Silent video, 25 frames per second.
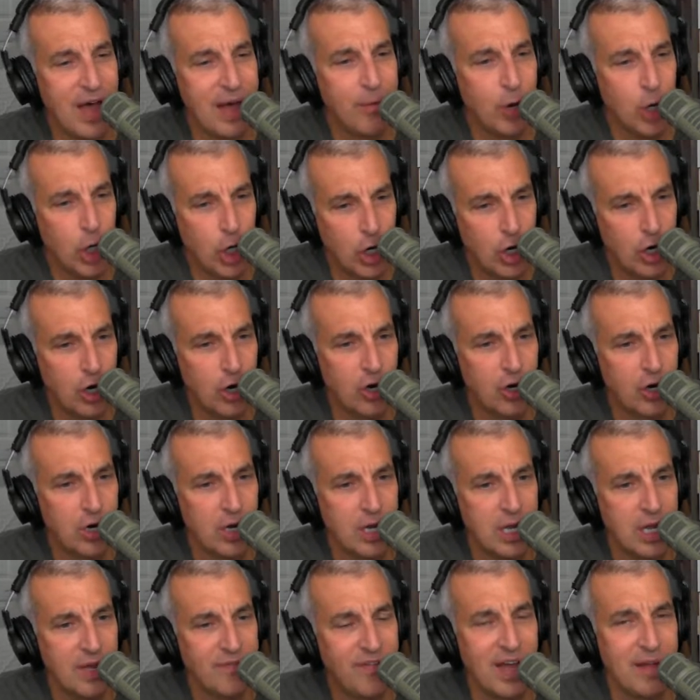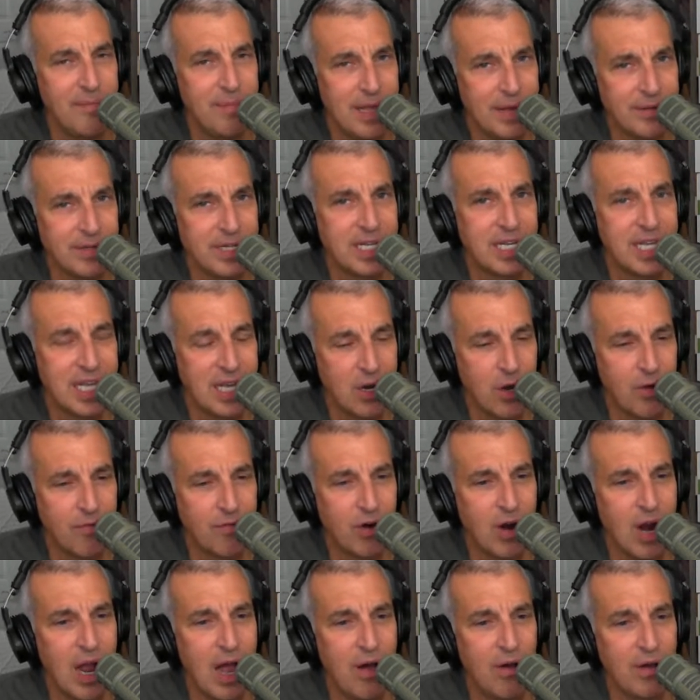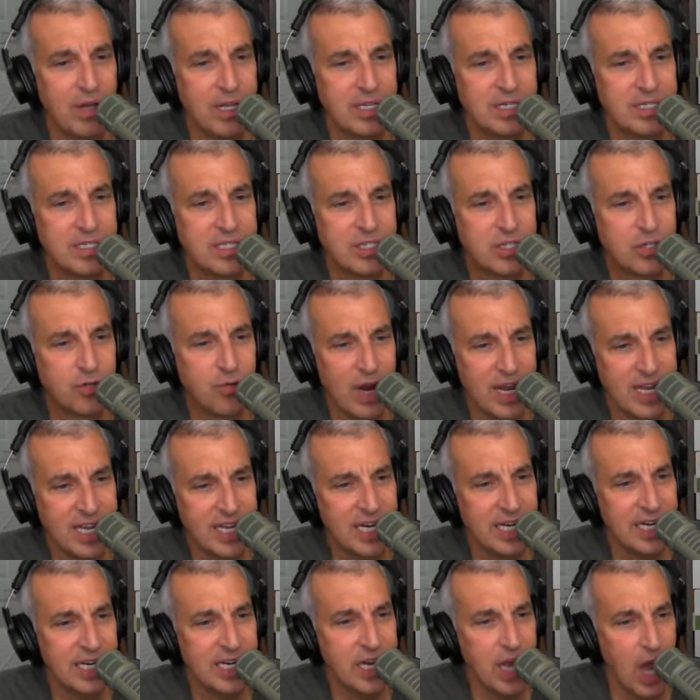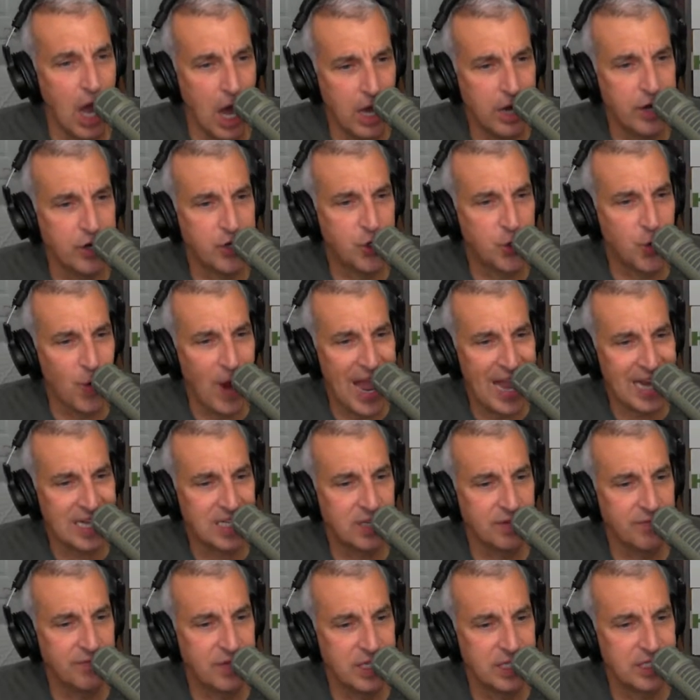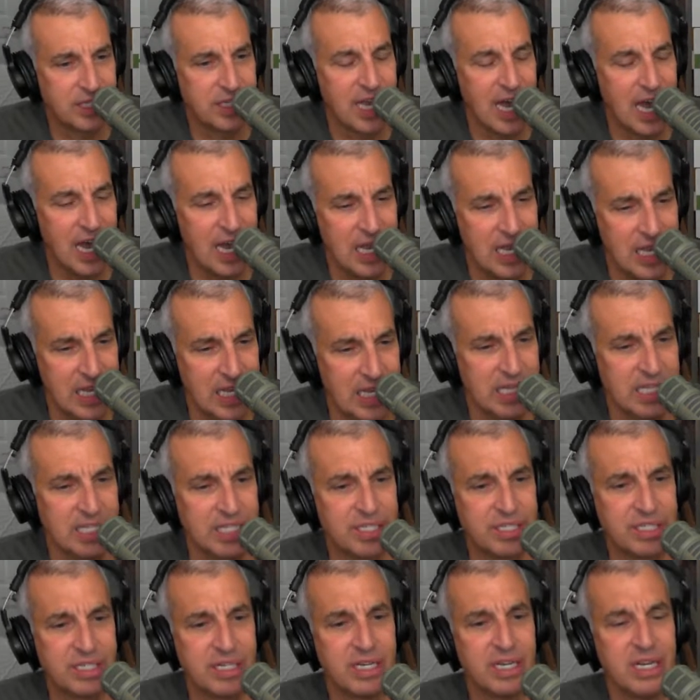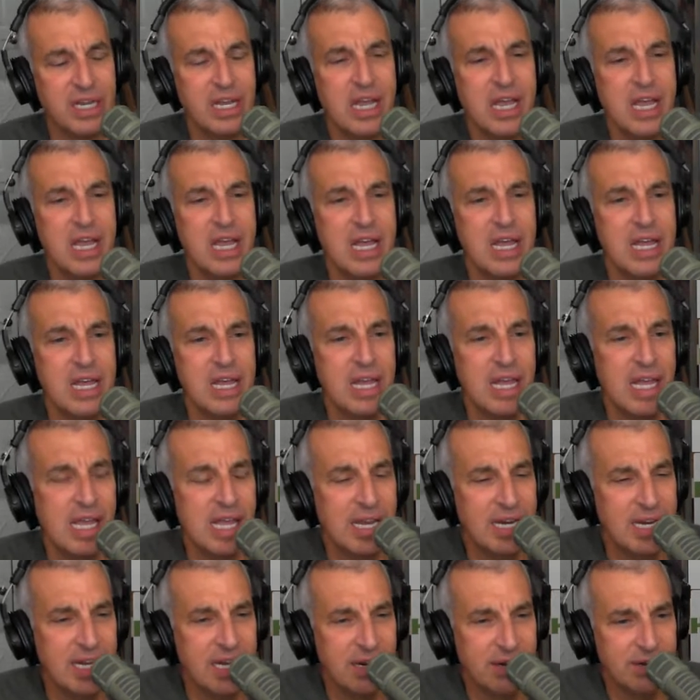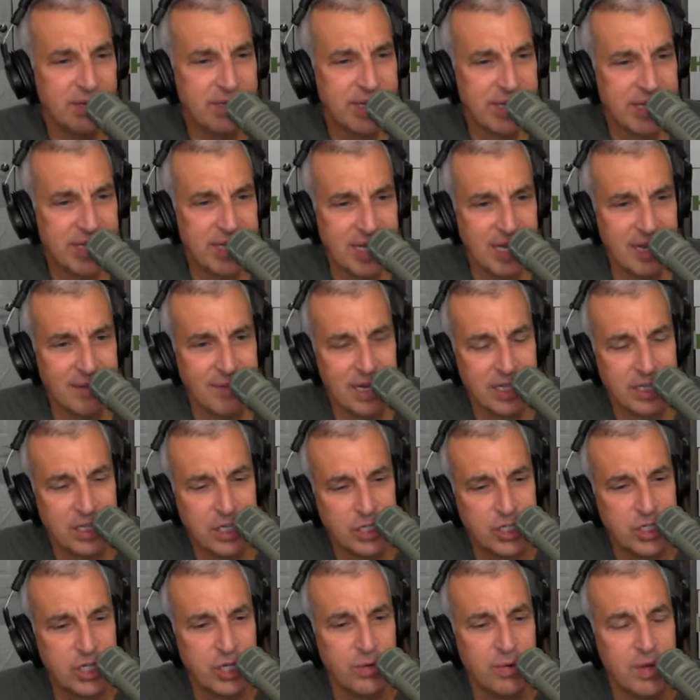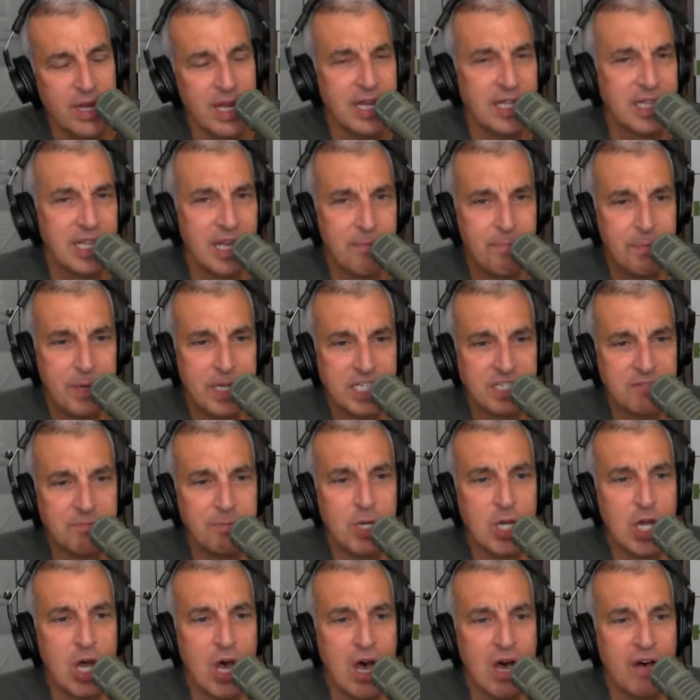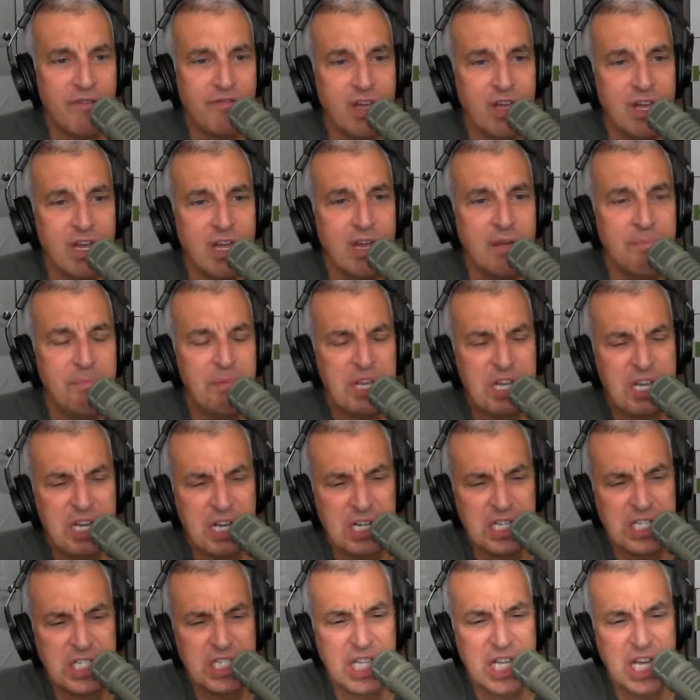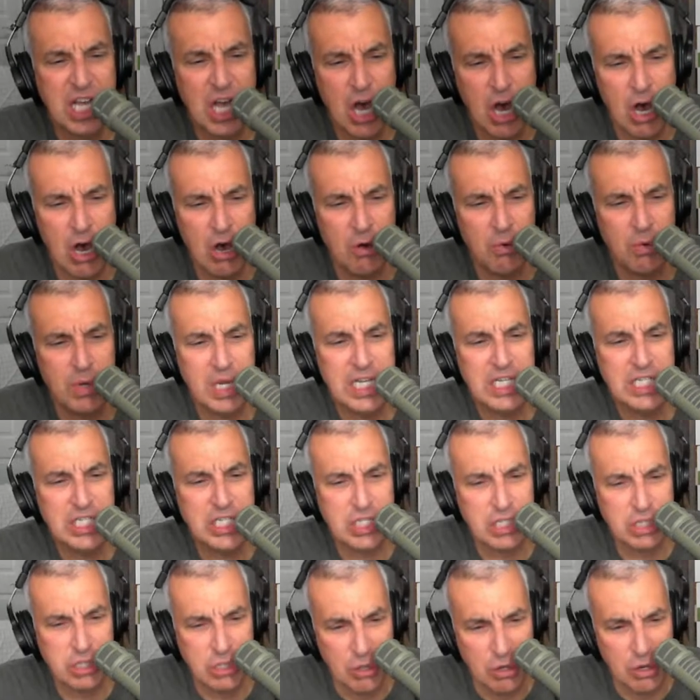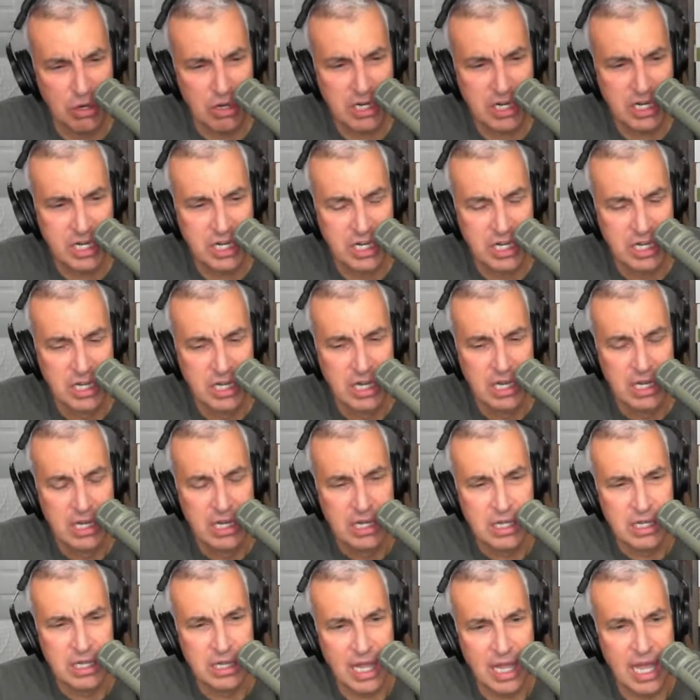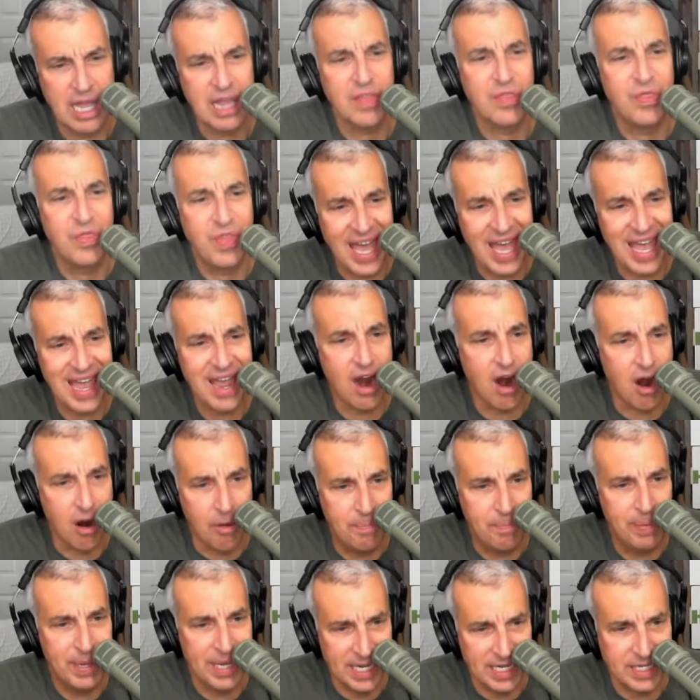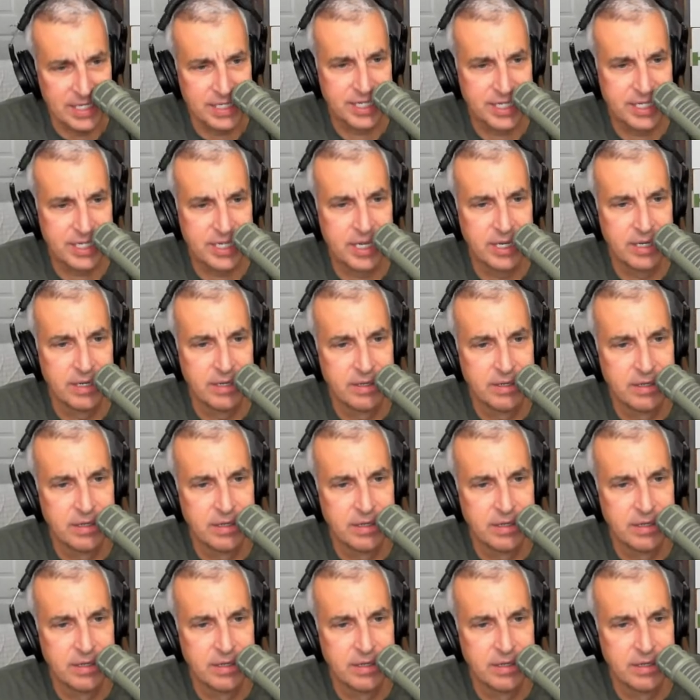I'm her, if I'd be able to get over how strikingly unattractive this guy is. And here's the thing about these two. They piss me off because they always look like they are pissed.